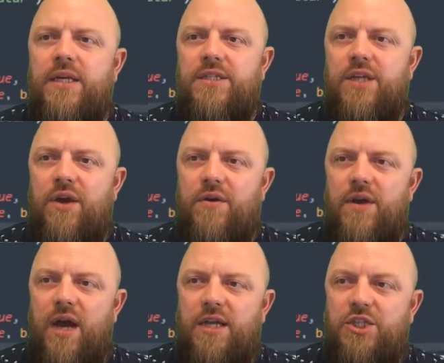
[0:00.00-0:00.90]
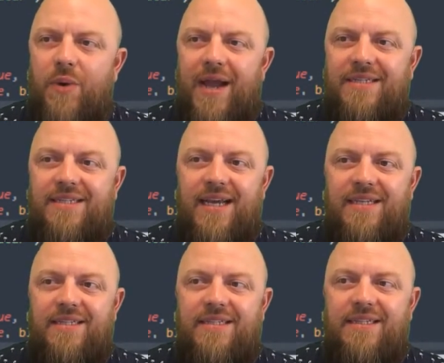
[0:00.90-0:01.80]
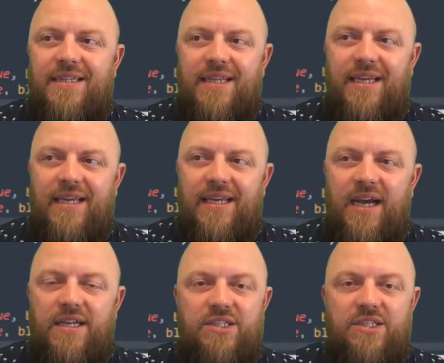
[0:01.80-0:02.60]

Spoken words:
So to access the